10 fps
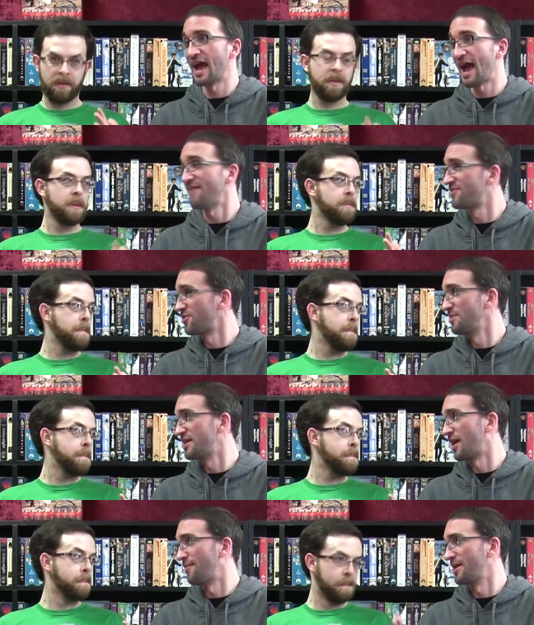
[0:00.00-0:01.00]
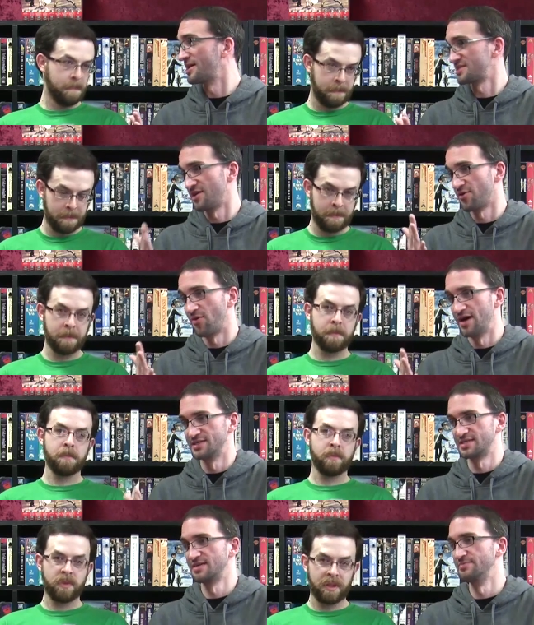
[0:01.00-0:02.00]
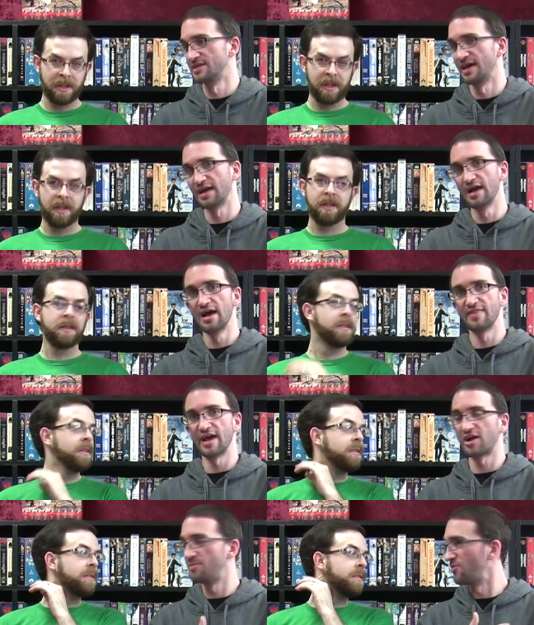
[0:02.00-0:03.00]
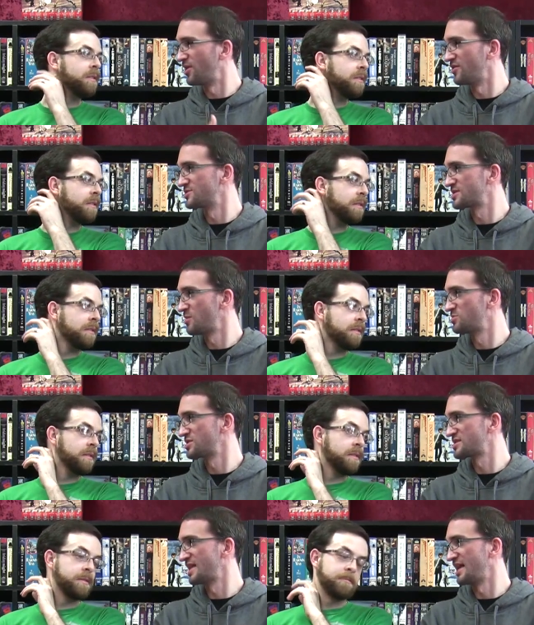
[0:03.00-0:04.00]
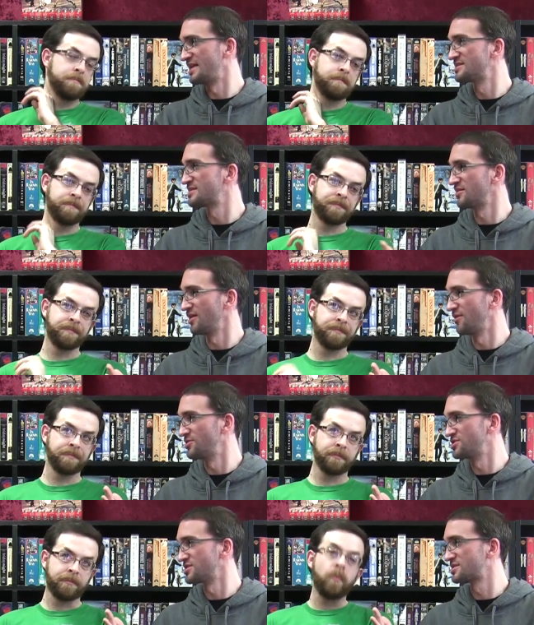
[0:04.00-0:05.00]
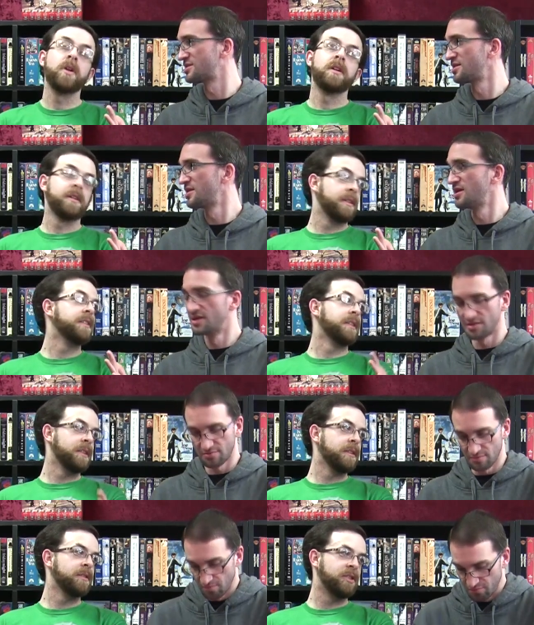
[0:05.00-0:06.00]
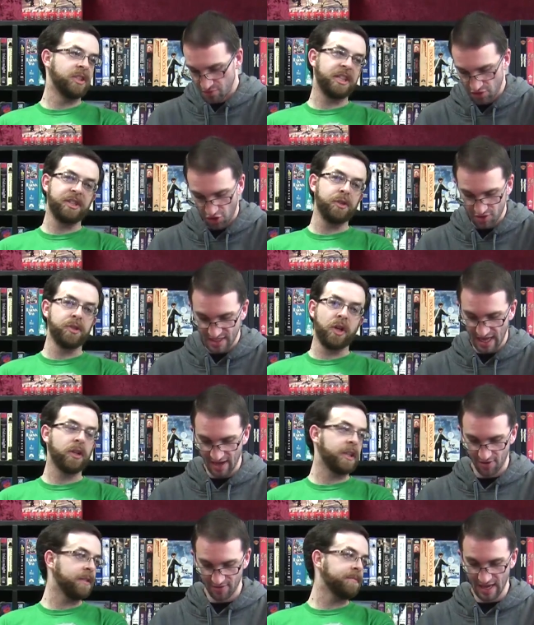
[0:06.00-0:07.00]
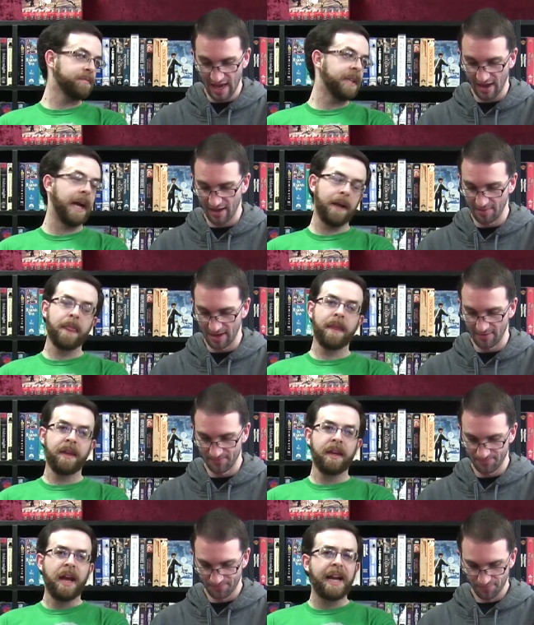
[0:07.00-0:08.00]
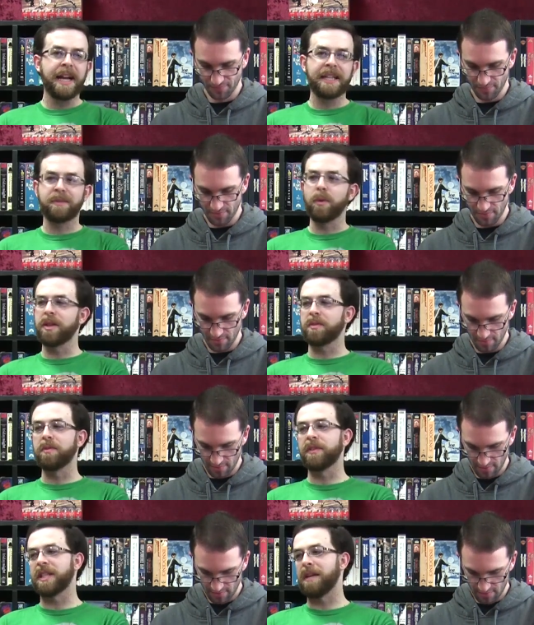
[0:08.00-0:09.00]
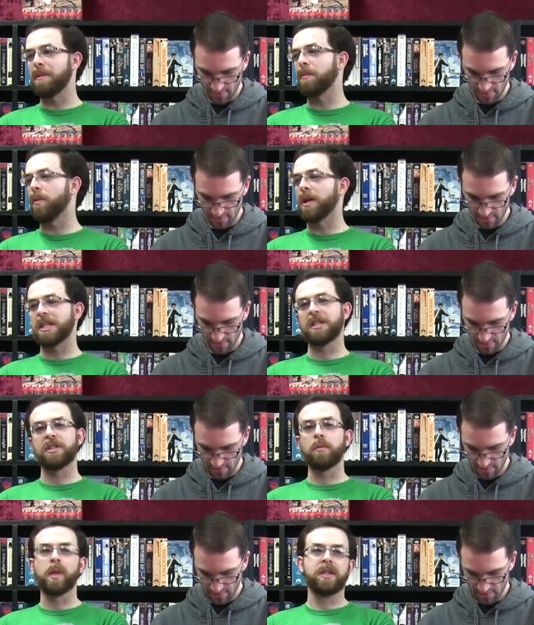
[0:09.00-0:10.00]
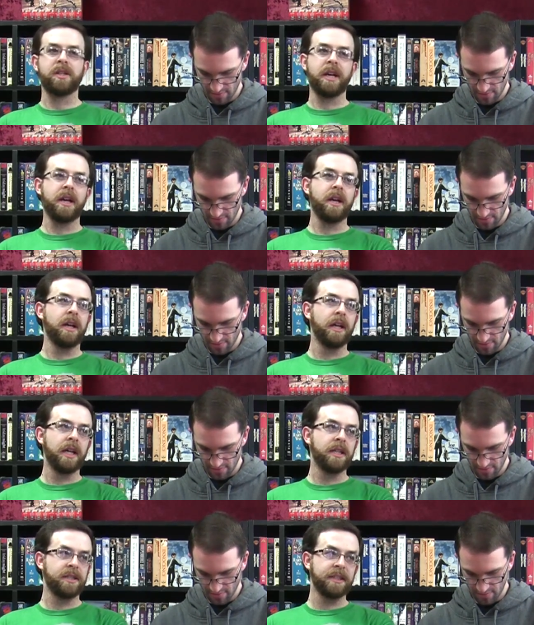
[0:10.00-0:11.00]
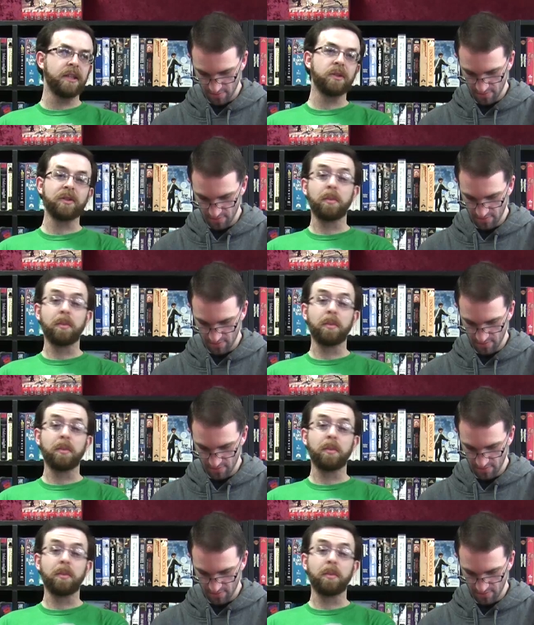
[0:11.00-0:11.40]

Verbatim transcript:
Speaker 1: have there be comedy because mm-hmm. otherwise it seems like that could be one of those subjects that instantly would just
Speaker 2: just get curtail, too dark. Yeah, yeah. I mean, uh, it's one of those movies that I remember watching so much uh, as a younger